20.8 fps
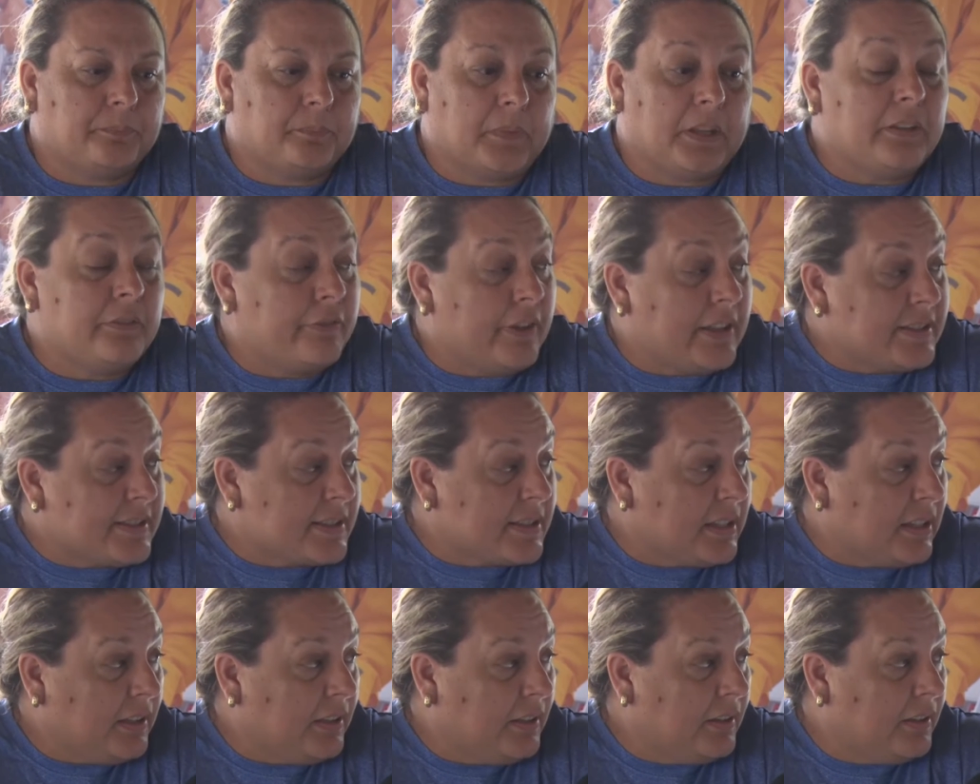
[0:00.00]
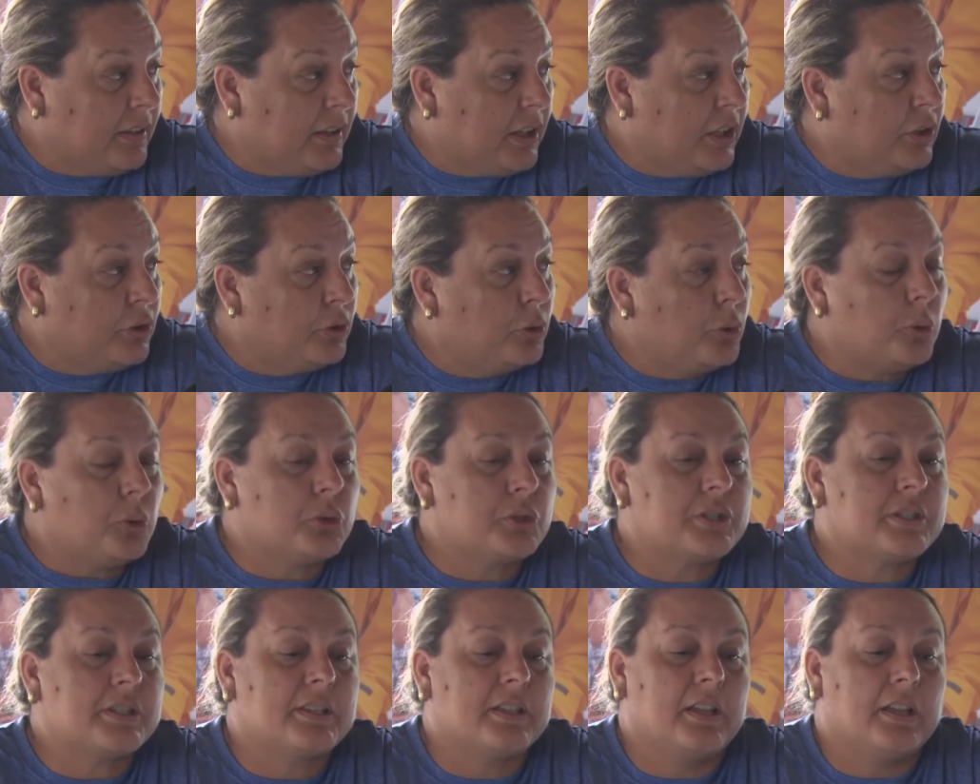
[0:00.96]
investing in
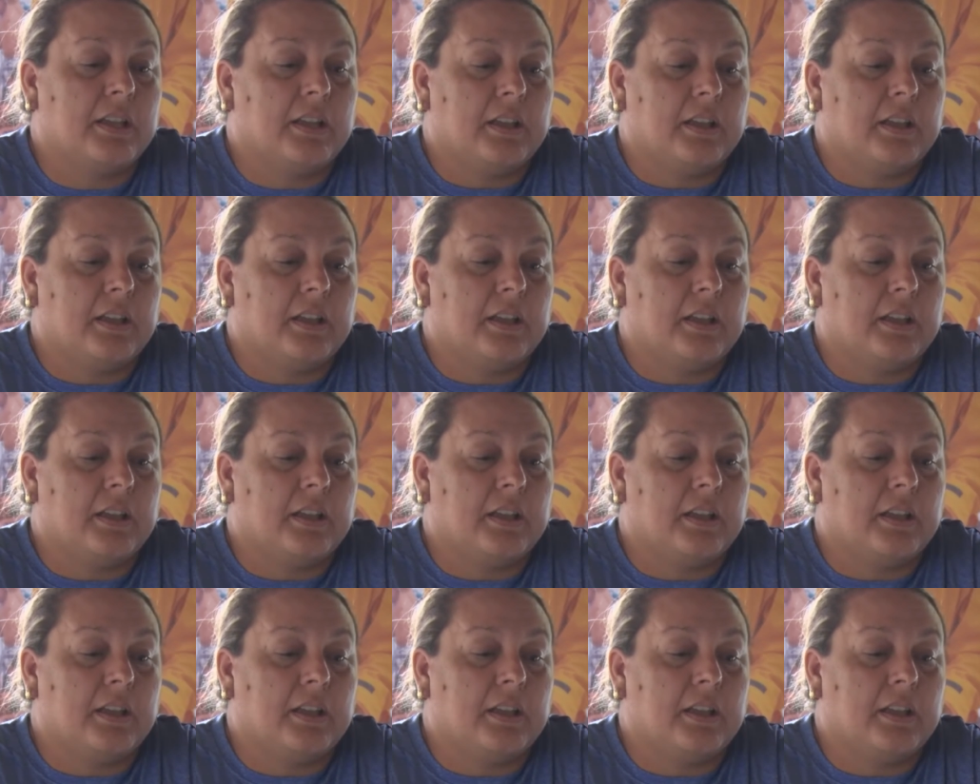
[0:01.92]
those